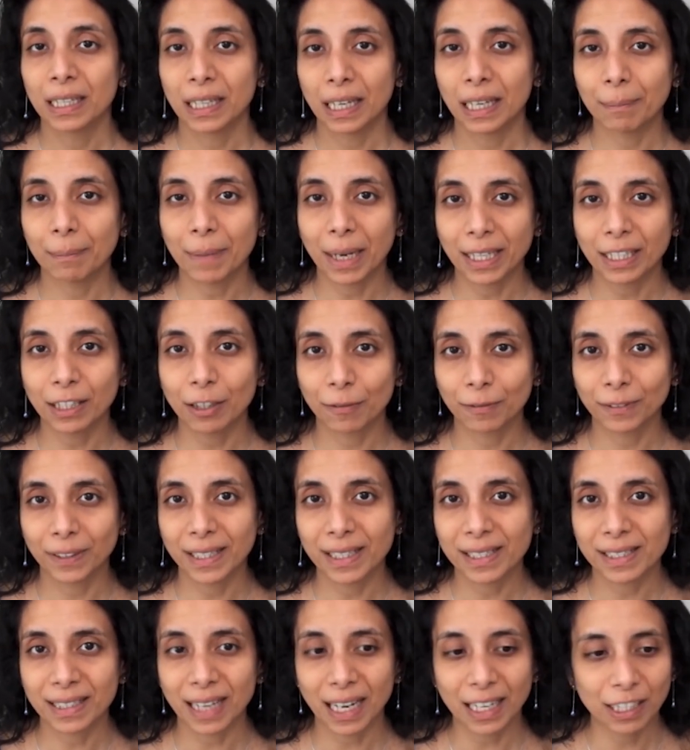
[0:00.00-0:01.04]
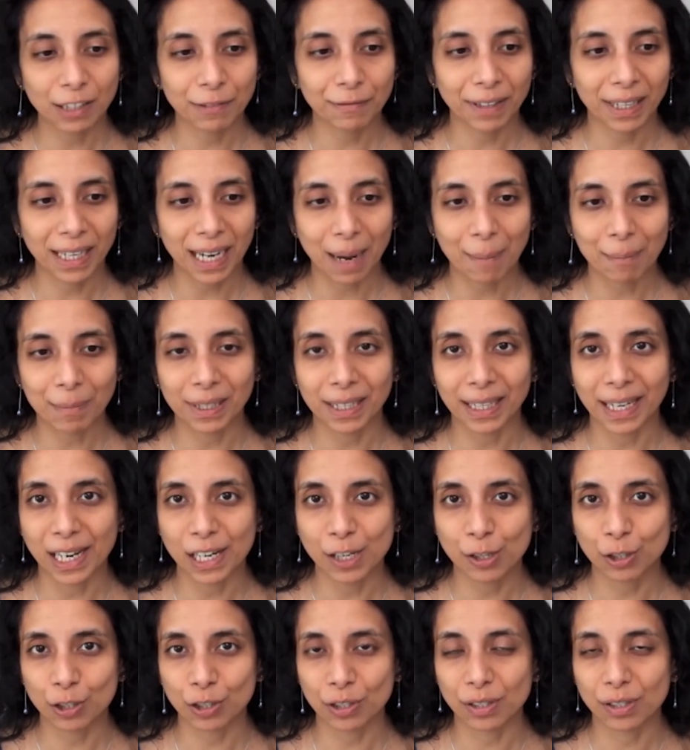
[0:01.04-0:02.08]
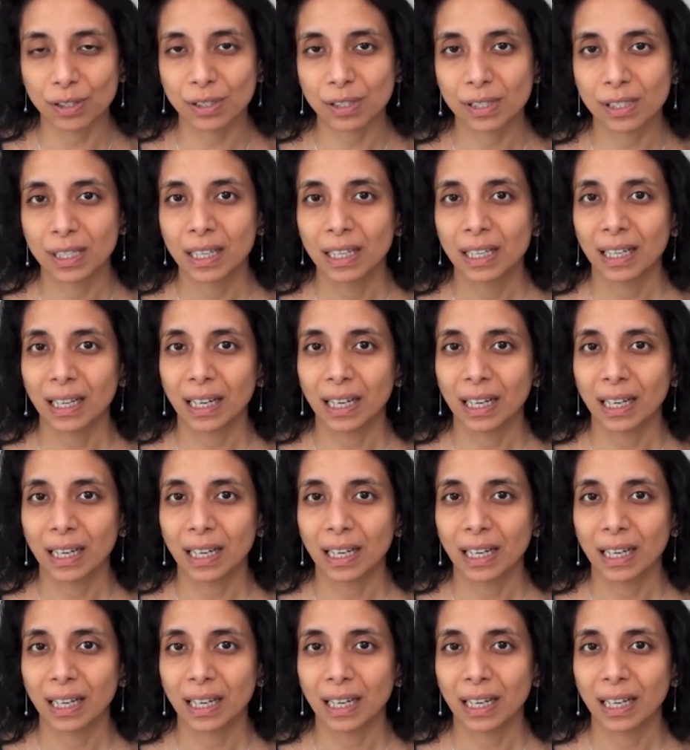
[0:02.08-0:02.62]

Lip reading: in many of these scientific applications.